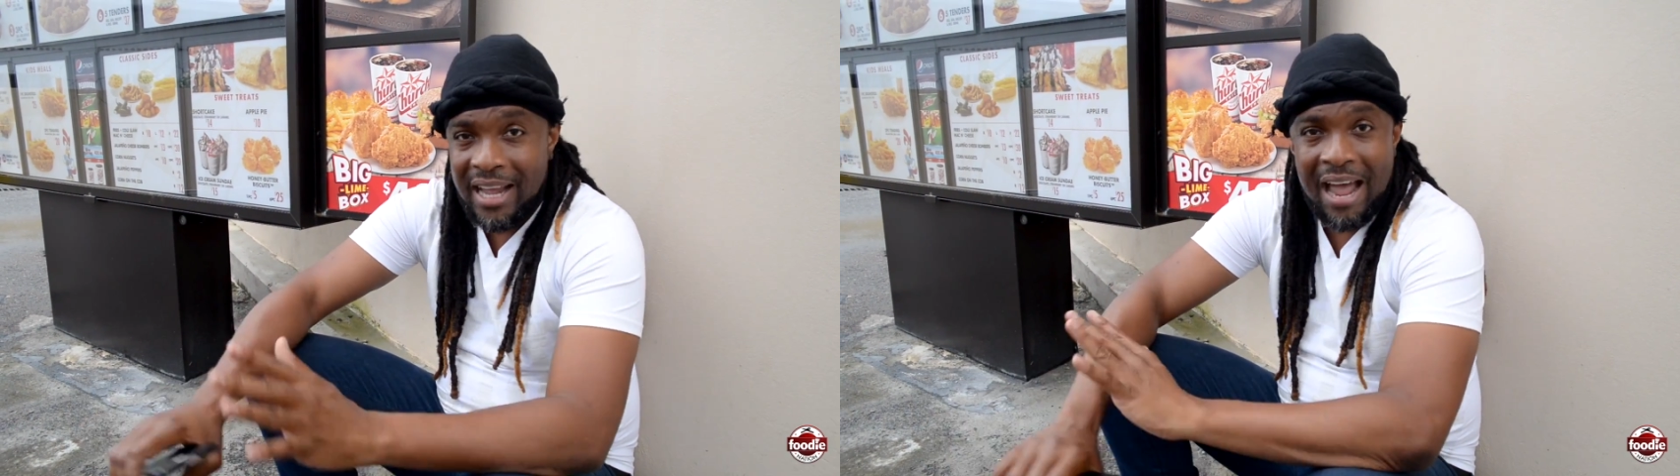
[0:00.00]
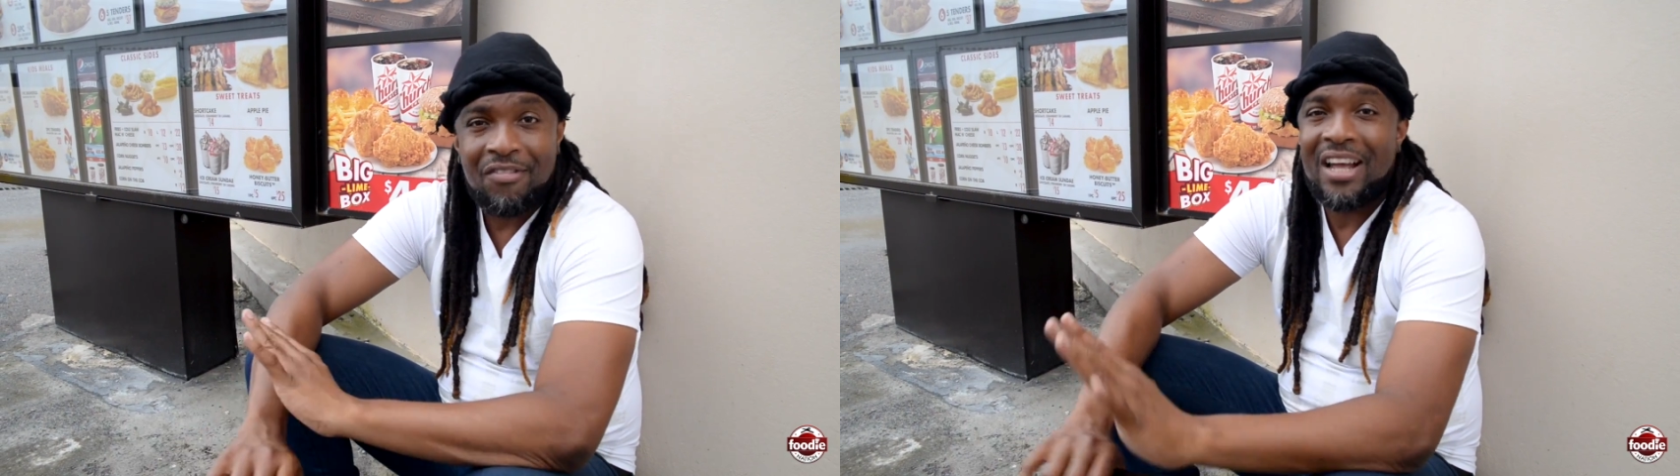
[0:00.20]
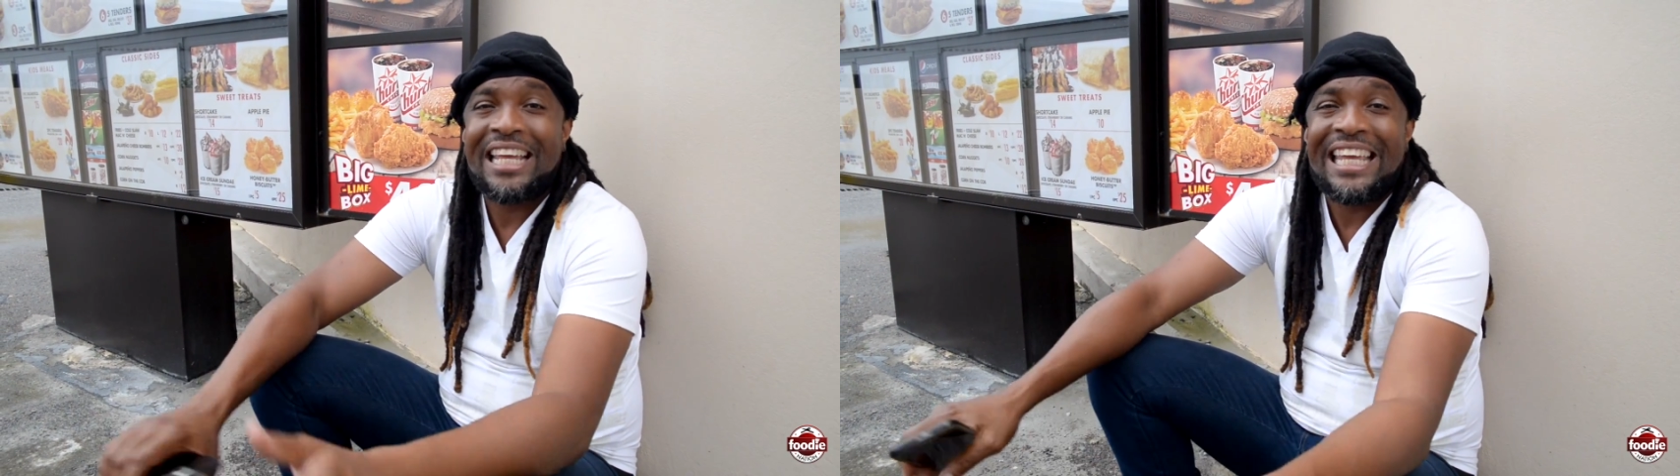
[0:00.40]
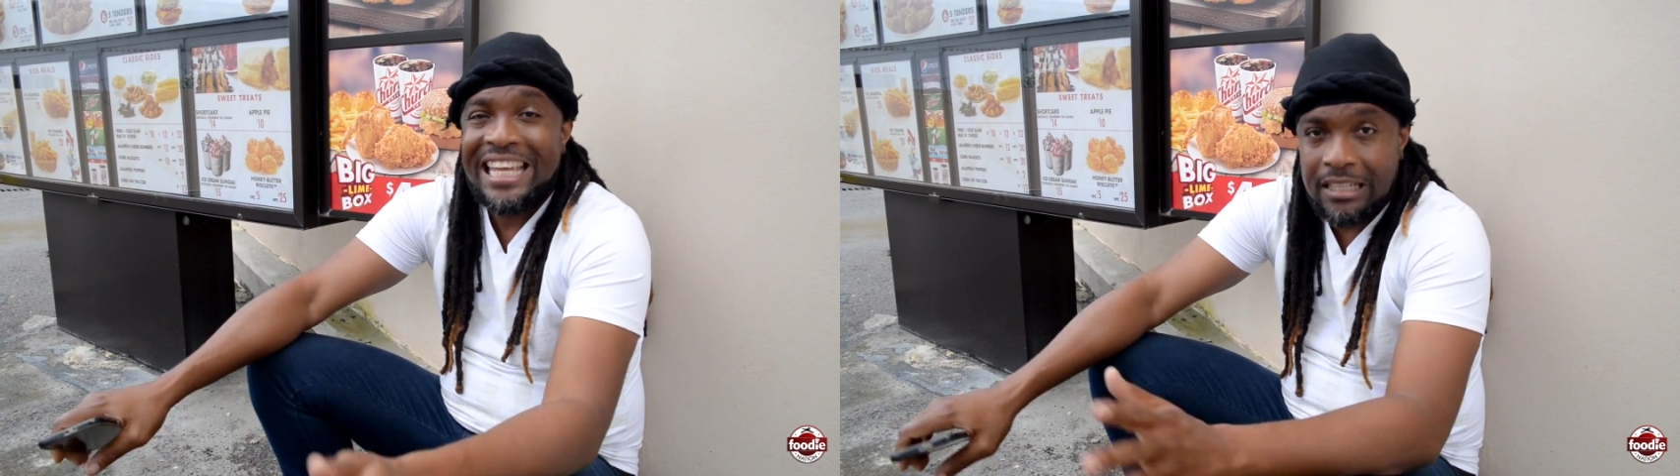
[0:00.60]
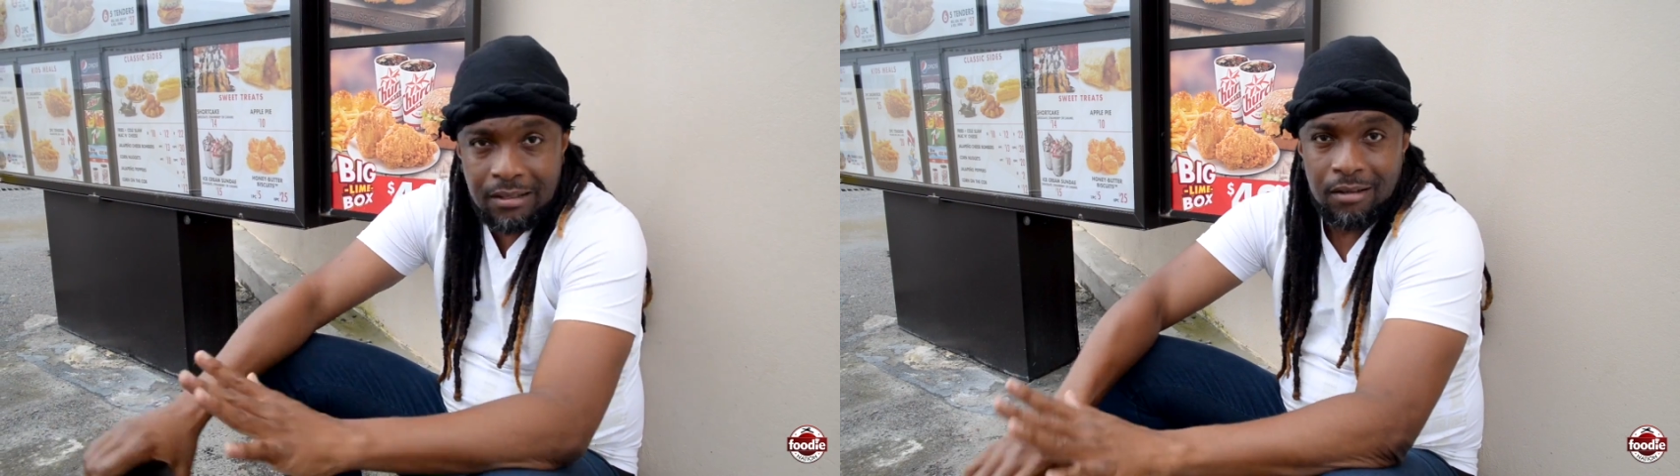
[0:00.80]
ever
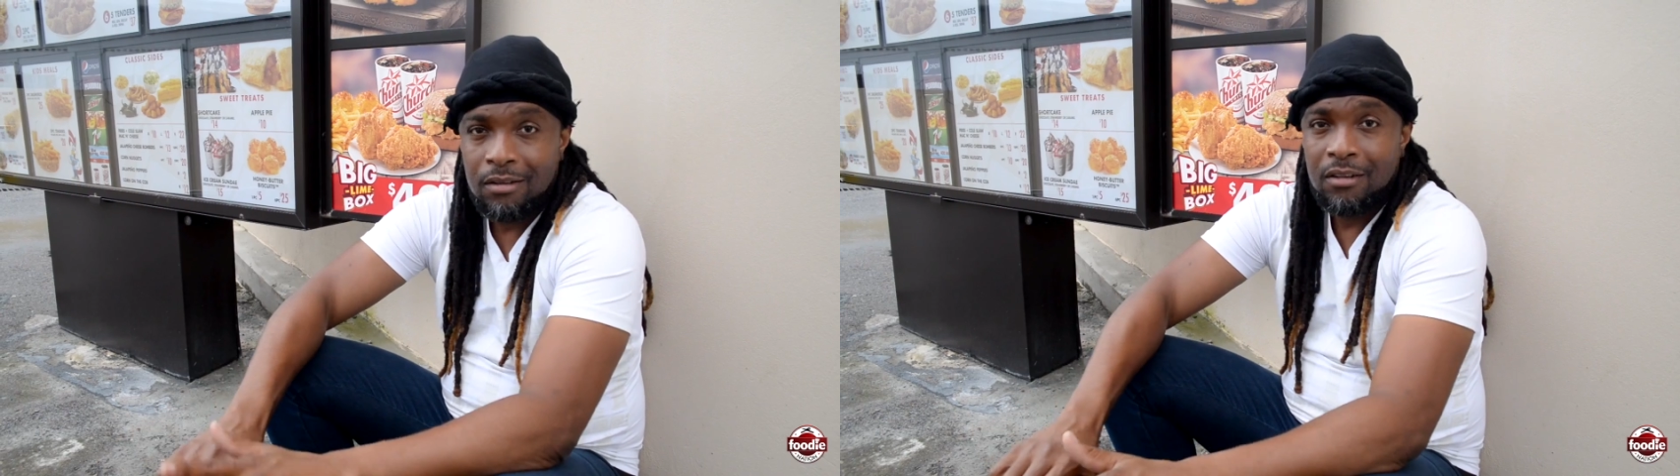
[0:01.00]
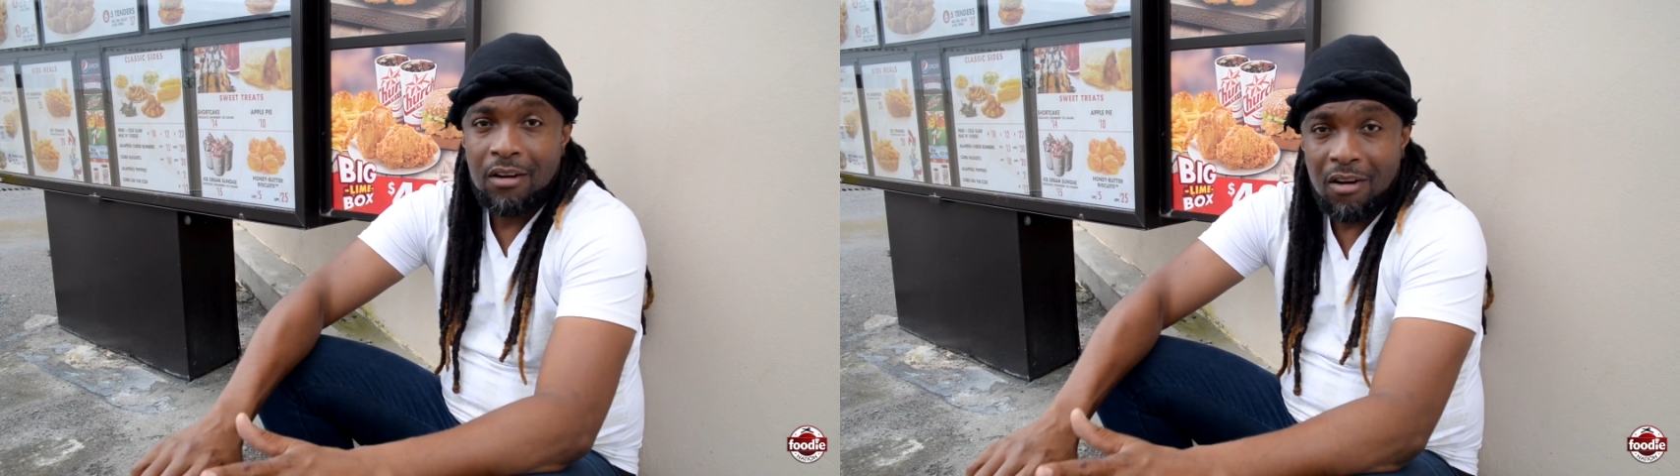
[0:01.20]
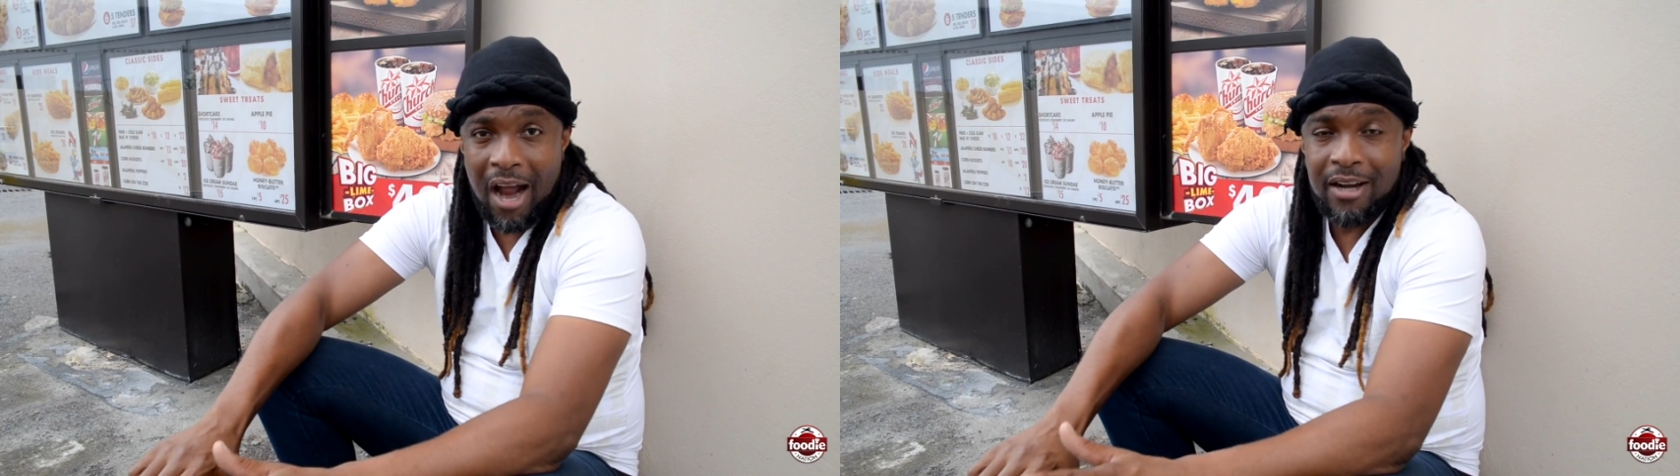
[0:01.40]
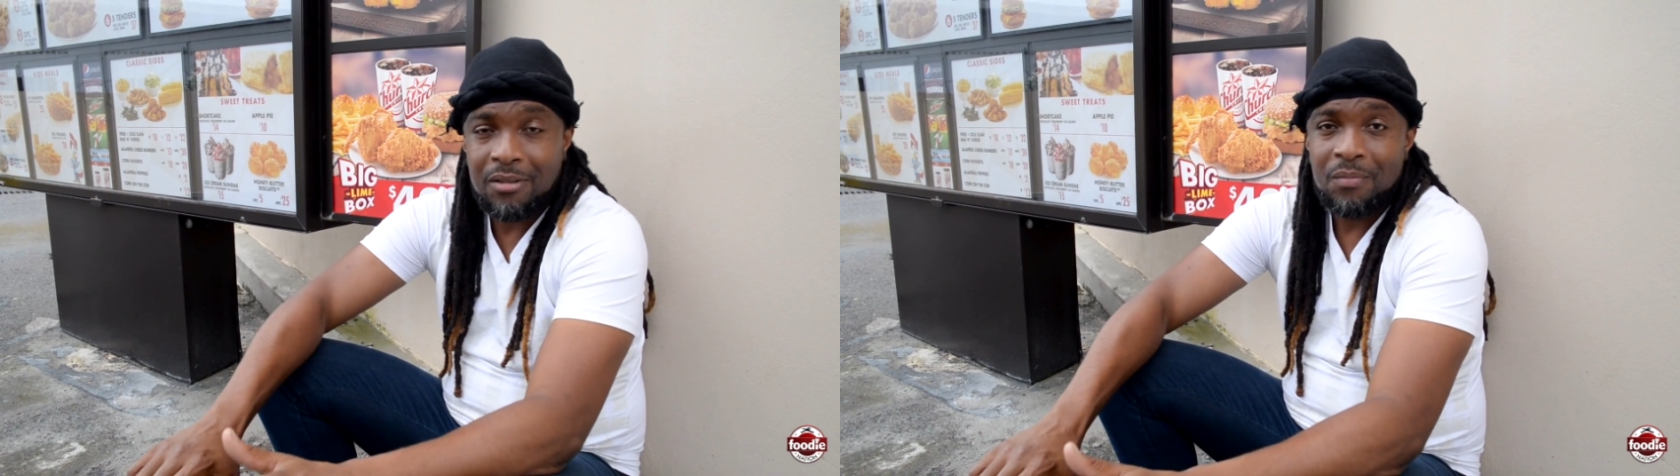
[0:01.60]
eat, right?